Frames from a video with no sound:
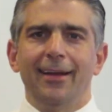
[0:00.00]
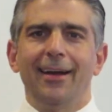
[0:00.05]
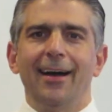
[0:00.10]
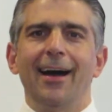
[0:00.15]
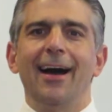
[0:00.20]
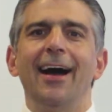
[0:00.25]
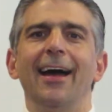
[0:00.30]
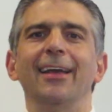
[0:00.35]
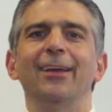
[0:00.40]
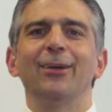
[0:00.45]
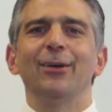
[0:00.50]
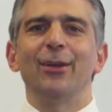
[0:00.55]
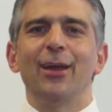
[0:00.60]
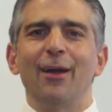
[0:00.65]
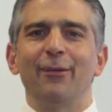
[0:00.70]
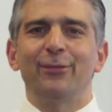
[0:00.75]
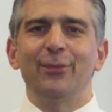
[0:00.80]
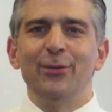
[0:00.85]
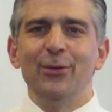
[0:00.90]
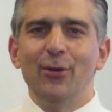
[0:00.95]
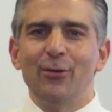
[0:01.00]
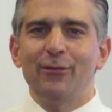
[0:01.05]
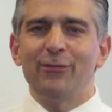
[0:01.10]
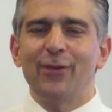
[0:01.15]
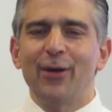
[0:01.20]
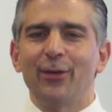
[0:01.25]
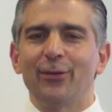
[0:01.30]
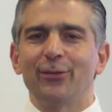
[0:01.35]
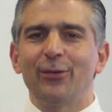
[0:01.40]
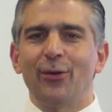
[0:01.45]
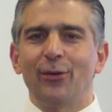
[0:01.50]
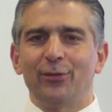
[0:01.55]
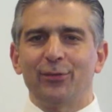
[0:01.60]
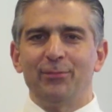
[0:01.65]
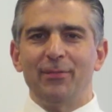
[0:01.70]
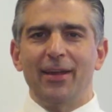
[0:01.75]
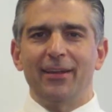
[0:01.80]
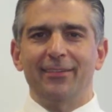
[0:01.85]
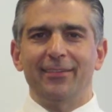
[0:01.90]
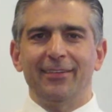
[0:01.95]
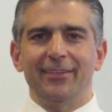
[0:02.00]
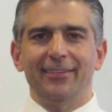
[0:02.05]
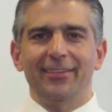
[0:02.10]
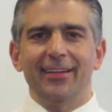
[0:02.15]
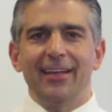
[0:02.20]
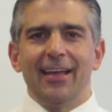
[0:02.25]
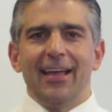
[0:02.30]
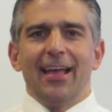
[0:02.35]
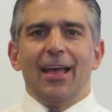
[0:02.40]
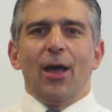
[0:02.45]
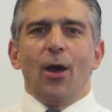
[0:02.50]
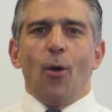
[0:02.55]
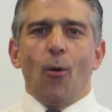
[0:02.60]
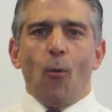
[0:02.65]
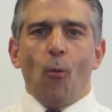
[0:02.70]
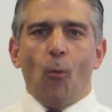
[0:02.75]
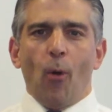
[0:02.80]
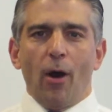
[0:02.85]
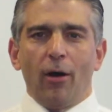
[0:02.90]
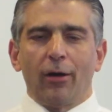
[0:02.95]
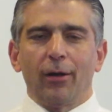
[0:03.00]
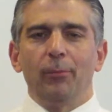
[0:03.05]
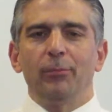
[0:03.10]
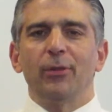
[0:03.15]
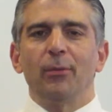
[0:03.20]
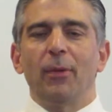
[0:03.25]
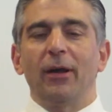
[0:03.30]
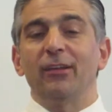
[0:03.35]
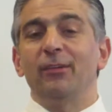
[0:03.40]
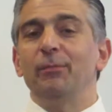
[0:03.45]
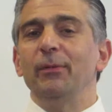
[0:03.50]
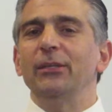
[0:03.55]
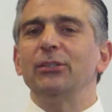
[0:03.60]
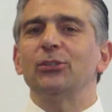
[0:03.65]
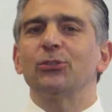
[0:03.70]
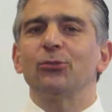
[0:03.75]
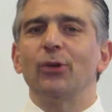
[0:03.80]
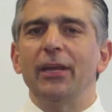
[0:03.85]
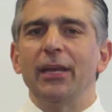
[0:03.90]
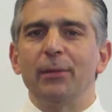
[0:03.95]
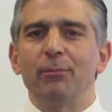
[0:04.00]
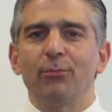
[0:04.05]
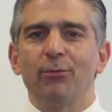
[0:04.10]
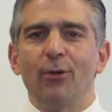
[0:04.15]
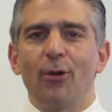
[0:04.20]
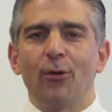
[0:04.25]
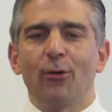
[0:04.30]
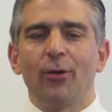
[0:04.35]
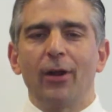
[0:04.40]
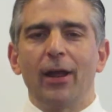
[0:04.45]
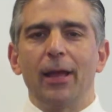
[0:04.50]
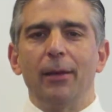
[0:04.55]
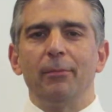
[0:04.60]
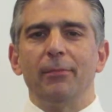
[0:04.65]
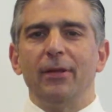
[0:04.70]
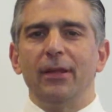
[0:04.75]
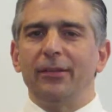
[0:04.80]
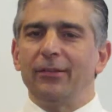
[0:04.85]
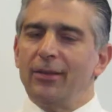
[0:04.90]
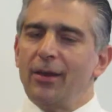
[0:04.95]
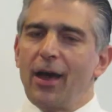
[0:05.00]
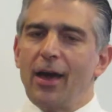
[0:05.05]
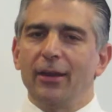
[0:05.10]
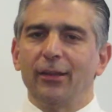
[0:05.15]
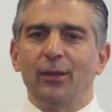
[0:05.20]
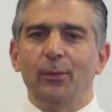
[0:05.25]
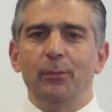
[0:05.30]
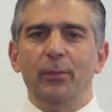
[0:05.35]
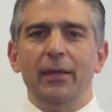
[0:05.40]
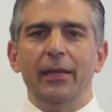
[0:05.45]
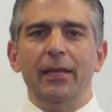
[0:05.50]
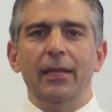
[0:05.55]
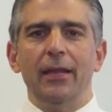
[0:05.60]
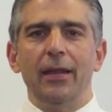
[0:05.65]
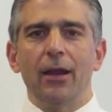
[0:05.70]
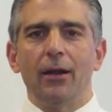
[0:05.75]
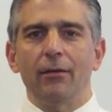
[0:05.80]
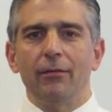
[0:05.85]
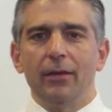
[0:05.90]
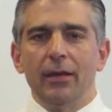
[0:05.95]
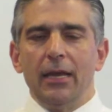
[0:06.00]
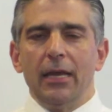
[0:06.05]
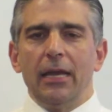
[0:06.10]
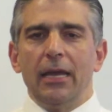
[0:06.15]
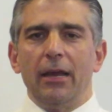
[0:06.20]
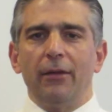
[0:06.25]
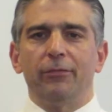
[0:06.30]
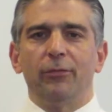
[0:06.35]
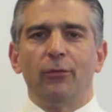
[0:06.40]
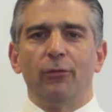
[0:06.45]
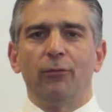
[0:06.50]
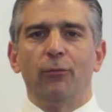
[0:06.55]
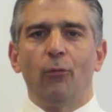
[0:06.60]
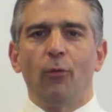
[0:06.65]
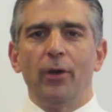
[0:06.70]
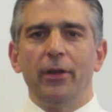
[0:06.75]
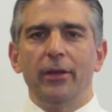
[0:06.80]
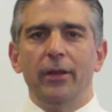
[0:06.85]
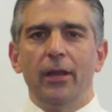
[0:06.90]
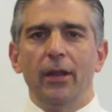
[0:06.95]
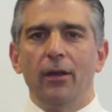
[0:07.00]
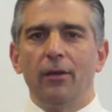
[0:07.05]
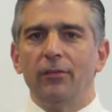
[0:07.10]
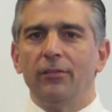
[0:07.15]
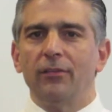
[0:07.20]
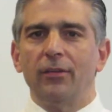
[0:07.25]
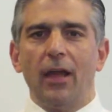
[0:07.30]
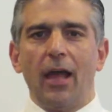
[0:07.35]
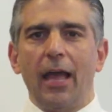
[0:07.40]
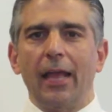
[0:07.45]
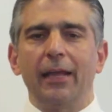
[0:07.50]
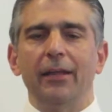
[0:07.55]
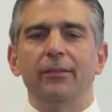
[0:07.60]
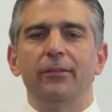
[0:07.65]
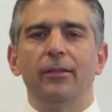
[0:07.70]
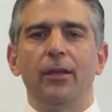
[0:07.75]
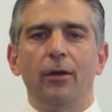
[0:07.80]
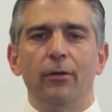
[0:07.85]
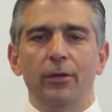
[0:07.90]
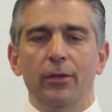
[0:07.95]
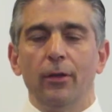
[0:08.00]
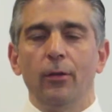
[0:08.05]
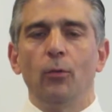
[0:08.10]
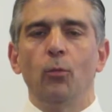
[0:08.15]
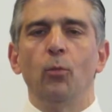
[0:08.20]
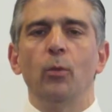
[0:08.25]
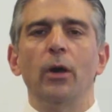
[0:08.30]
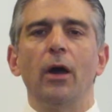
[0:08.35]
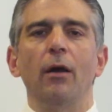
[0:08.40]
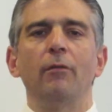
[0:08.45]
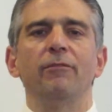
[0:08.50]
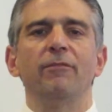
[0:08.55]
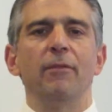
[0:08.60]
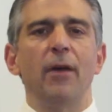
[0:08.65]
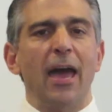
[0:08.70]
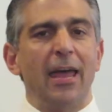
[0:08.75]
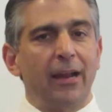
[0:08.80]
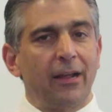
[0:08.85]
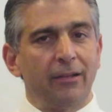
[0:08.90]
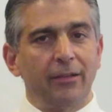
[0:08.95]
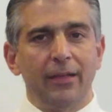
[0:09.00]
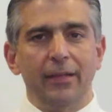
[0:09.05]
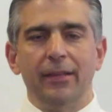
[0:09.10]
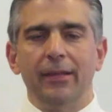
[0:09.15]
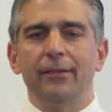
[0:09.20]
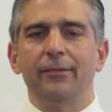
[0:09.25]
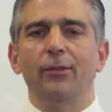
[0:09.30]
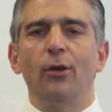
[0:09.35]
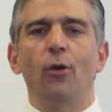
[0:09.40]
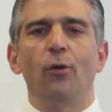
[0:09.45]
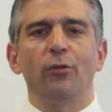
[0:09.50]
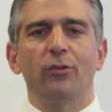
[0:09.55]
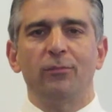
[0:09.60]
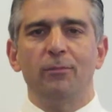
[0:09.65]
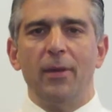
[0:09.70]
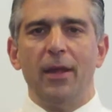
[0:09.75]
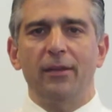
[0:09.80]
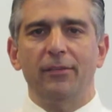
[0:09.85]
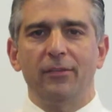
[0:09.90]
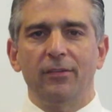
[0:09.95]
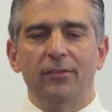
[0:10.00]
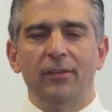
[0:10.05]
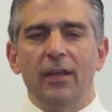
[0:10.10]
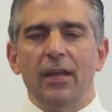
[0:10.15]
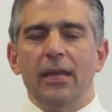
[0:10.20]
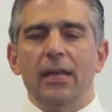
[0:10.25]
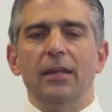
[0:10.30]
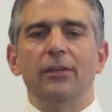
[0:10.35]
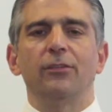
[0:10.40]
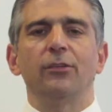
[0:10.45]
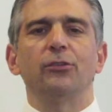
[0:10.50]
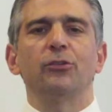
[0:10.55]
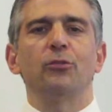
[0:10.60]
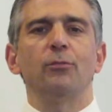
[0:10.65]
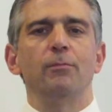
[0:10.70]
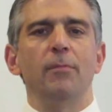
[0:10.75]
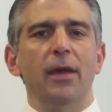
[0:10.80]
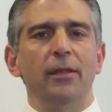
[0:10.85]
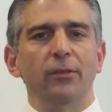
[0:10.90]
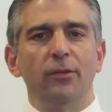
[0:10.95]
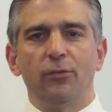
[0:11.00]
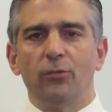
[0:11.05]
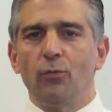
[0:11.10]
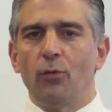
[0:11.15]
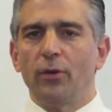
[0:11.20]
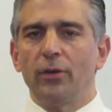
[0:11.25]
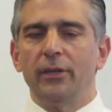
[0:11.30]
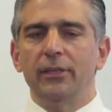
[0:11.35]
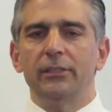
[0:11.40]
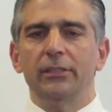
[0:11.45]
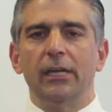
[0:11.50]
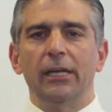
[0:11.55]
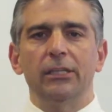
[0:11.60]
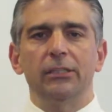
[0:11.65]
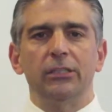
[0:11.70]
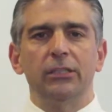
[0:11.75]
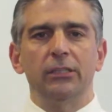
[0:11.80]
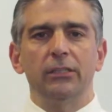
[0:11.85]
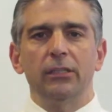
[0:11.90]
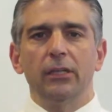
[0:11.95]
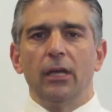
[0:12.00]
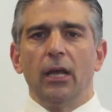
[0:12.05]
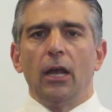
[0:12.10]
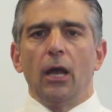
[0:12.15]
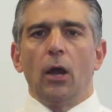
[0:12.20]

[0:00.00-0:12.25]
Hi, good afternoon, fellow Toastmasters. Welcome to my speech training program. It's an honor to be here. After 4 years, I can tell you emphatically that Toastmasters is a tremendous organization.